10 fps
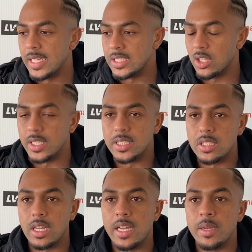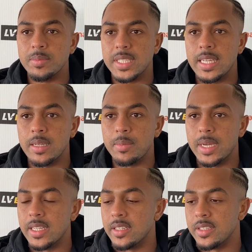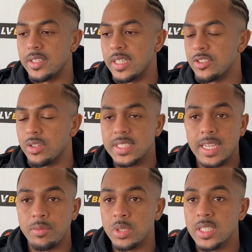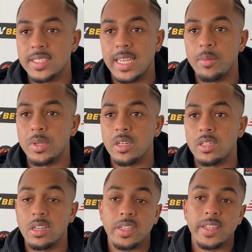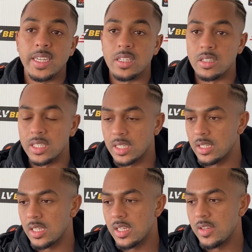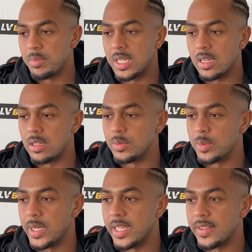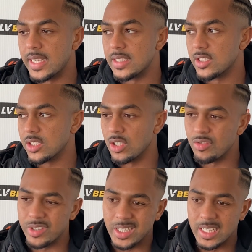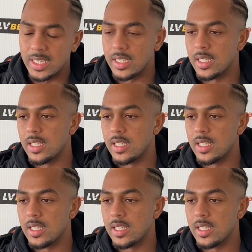He's got his team and he treats everyone the same. And I like that, like, been at clubs where that's not really,